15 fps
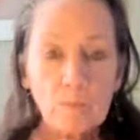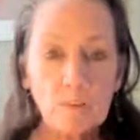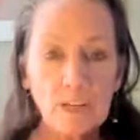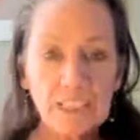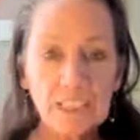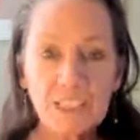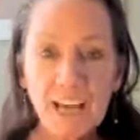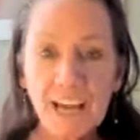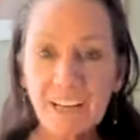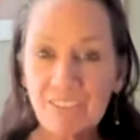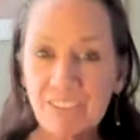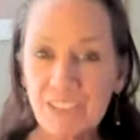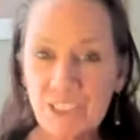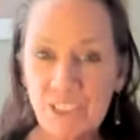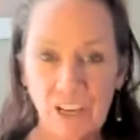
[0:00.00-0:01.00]
it's kind of
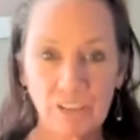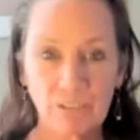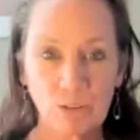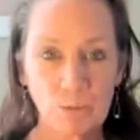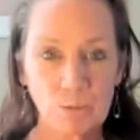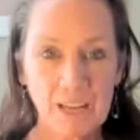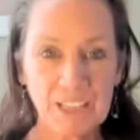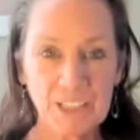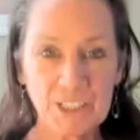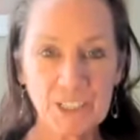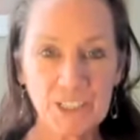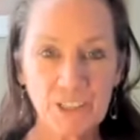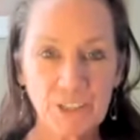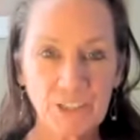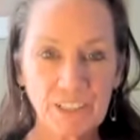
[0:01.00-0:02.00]
a general
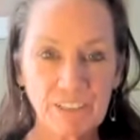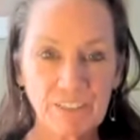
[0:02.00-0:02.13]
message. You're